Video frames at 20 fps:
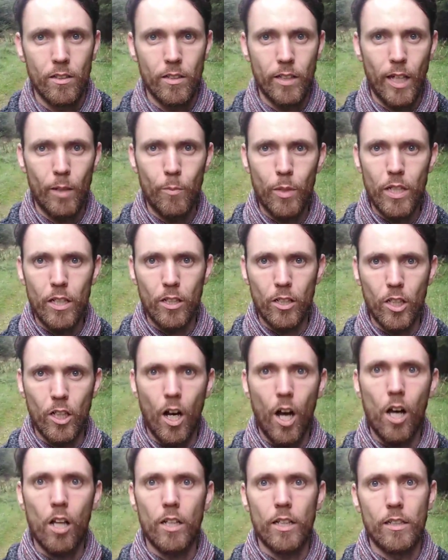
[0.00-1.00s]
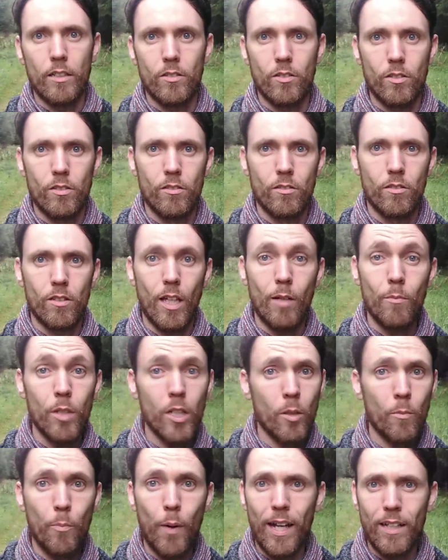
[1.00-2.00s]
can be your colleagues, can be
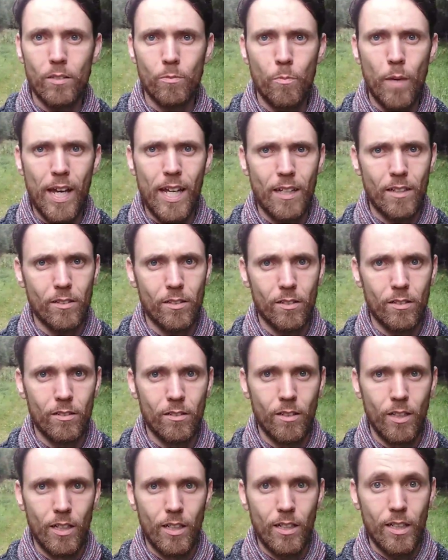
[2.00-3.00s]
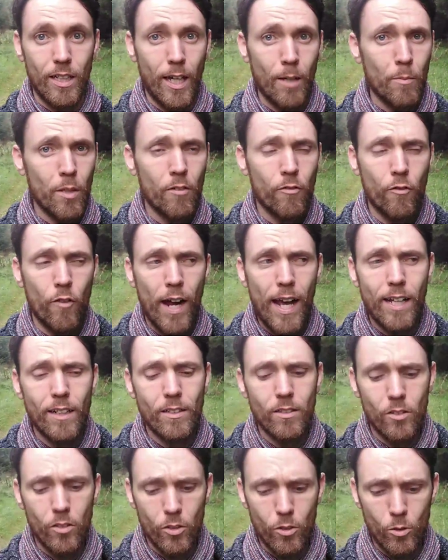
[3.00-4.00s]
your best mates, can be
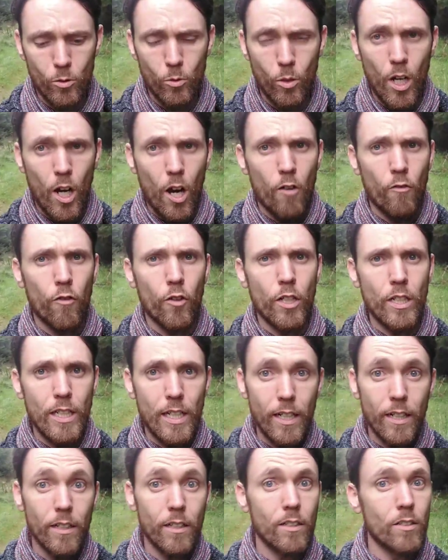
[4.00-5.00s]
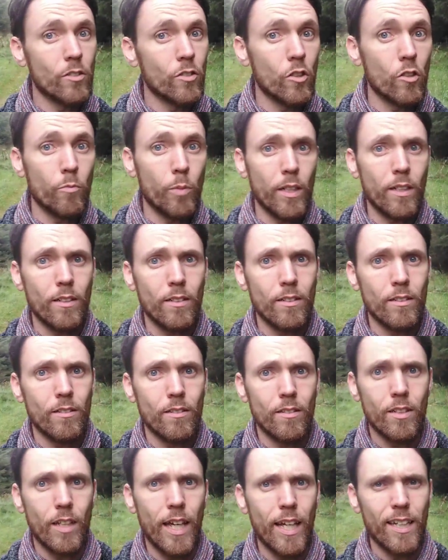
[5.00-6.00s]
friends who for years you've been
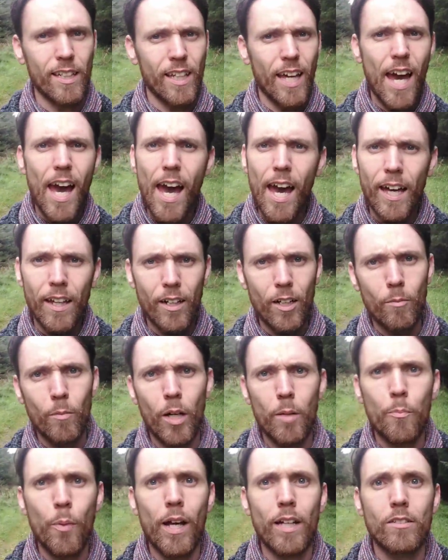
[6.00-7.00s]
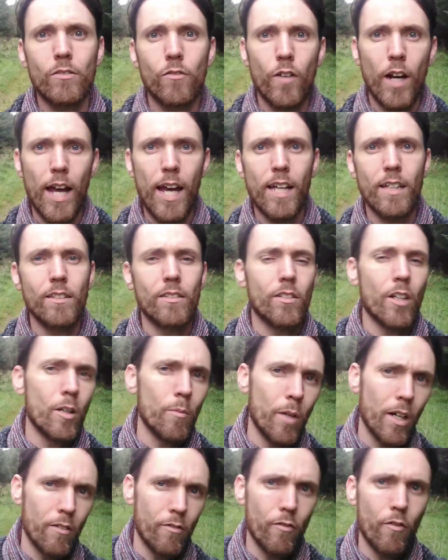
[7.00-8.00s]
saying, yeah, they're my best friends, they're
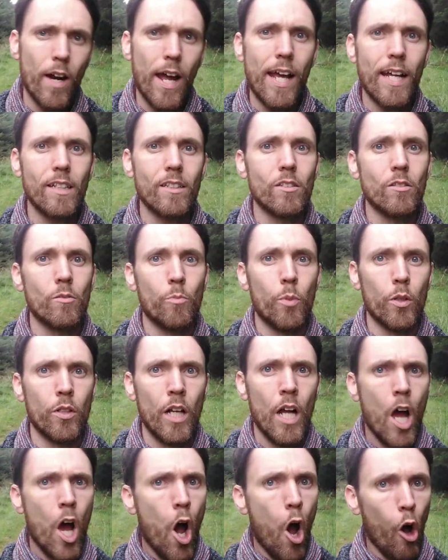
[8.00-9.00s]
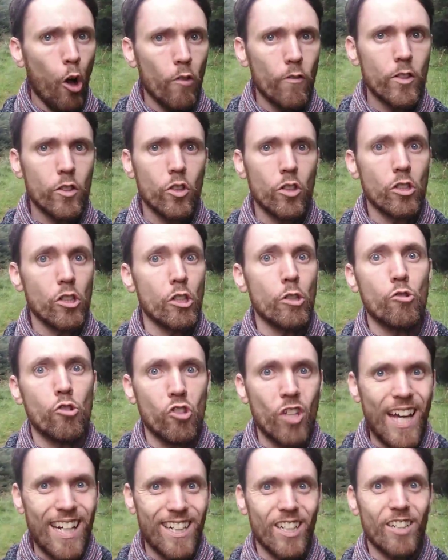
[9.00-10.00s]
my friends, but all of a sudden you
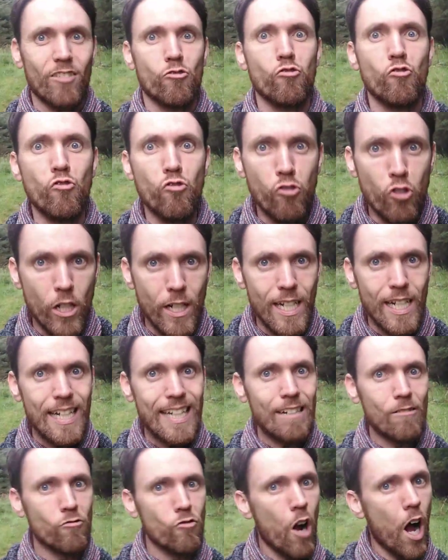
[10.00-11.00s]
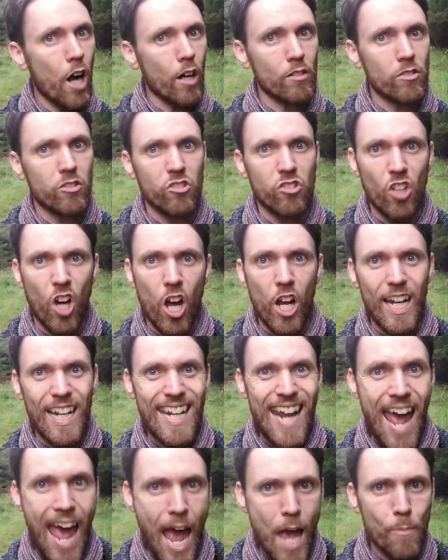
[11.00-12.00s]
set this really rock
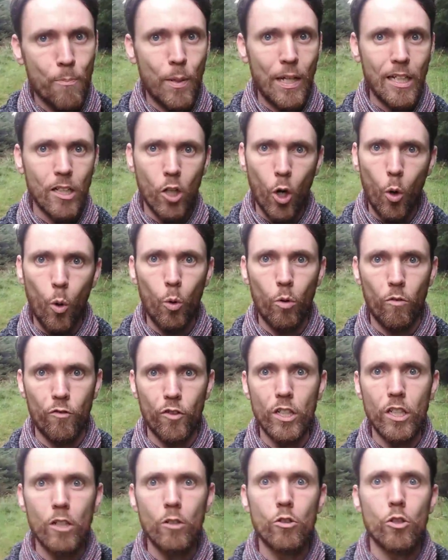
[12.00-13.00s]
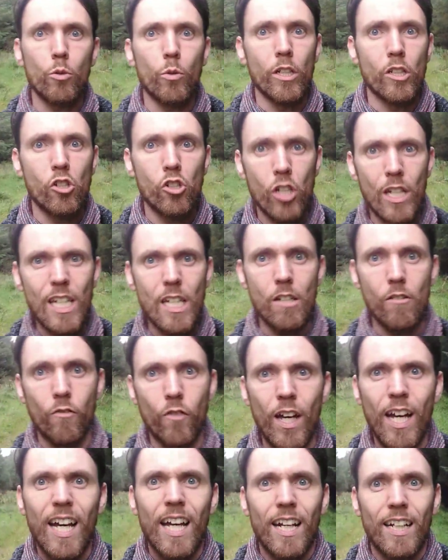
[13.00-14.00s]
solid epic goal for you to
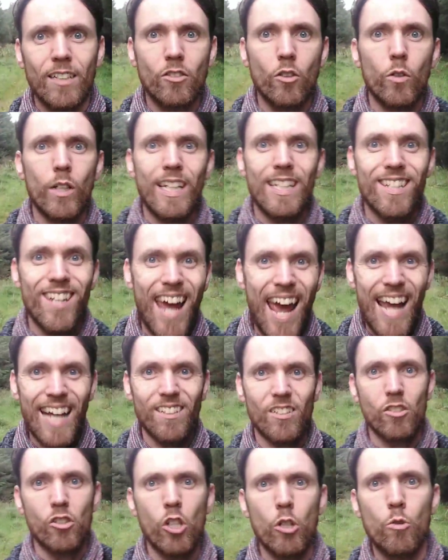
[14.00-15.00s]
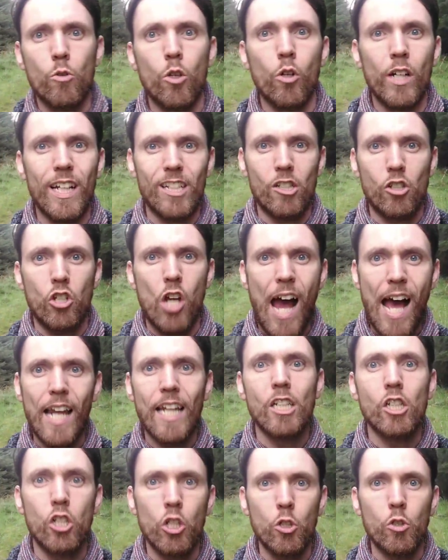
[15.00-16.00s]
achieve that's going to test you, going to
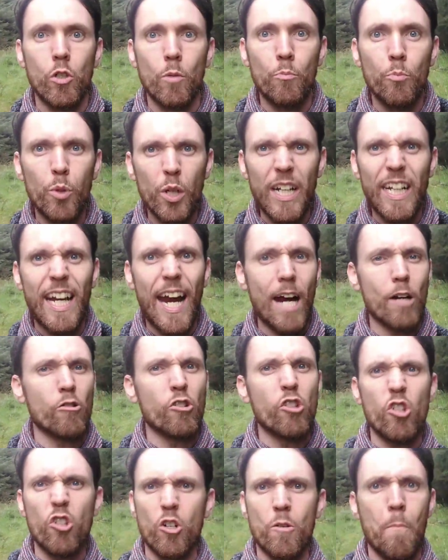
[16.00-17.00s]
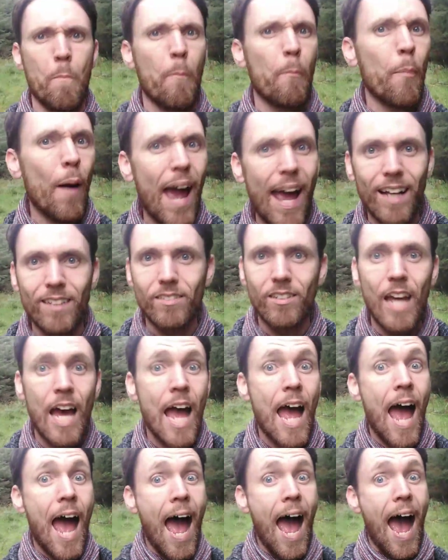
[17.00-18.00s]
challenge you to bring out your best.
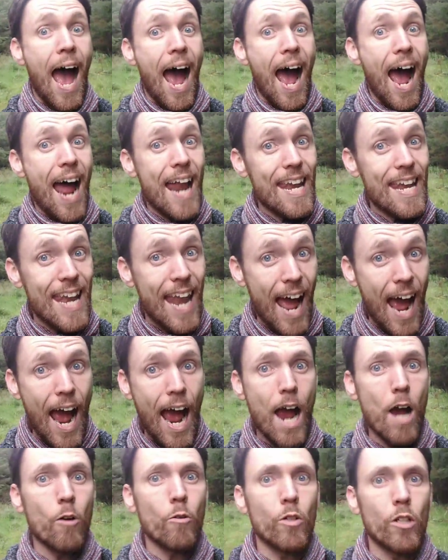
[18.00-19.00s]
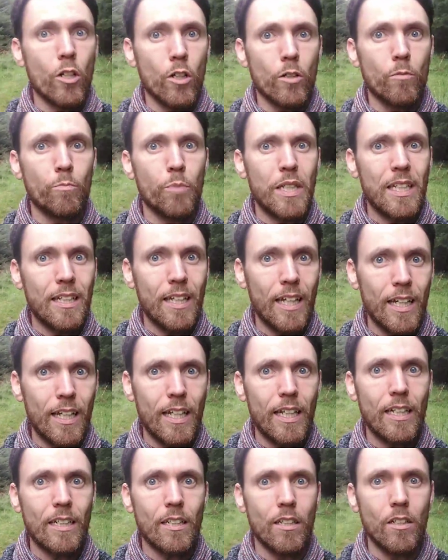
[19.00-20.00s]
And now you're
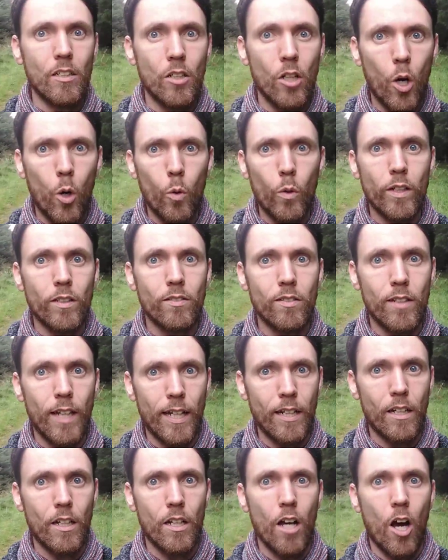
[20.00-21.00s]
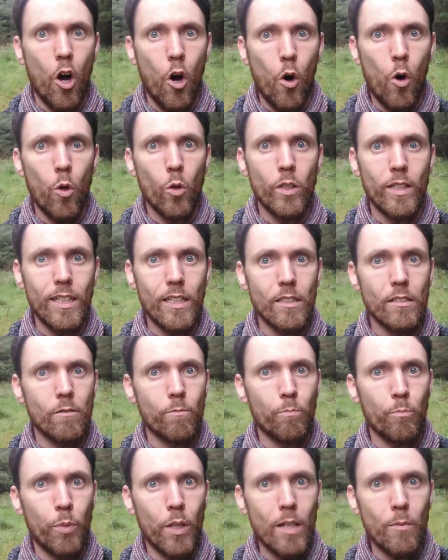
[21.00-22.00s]
beginning to notice that all these
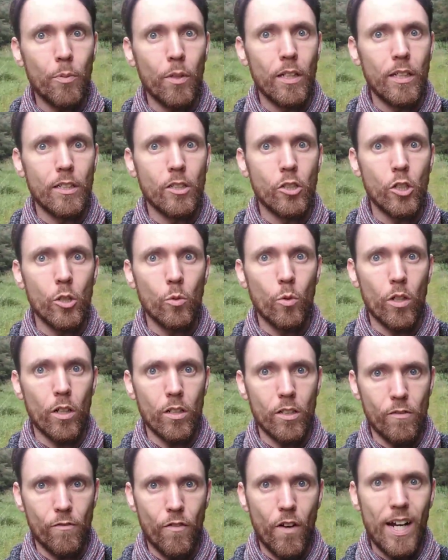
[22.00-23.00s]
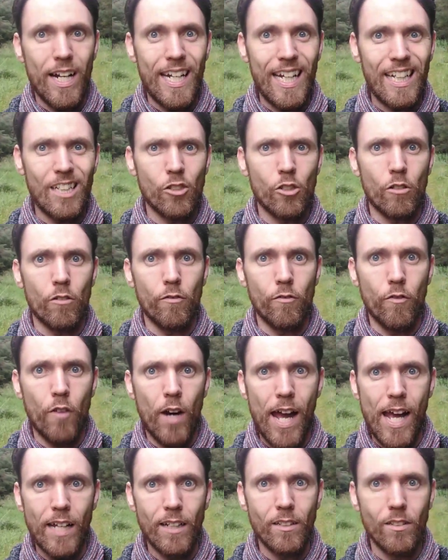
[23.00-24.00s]
people that you were defining as your
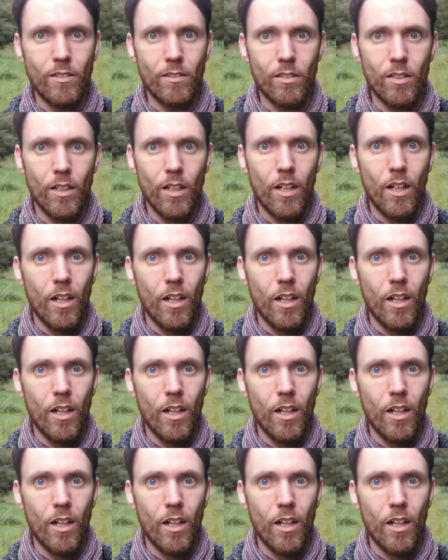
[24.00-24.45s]
friends,